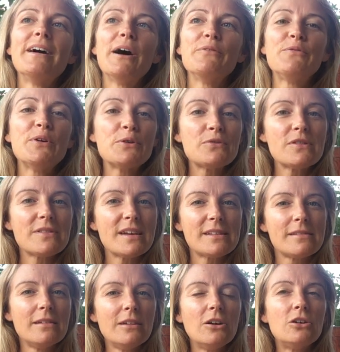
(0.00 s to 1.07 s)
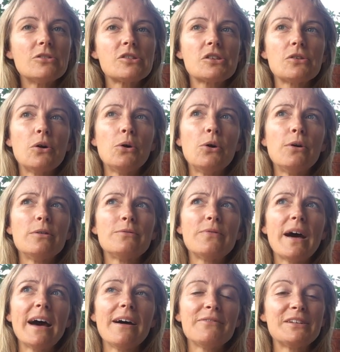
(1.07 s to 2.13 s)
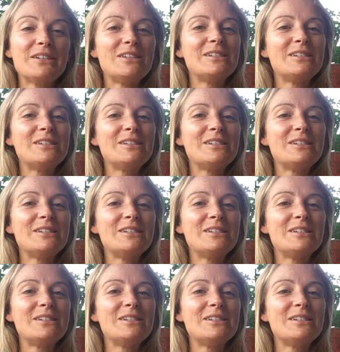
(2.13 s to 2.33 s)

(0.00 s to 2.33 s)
I feel that there's a lot of having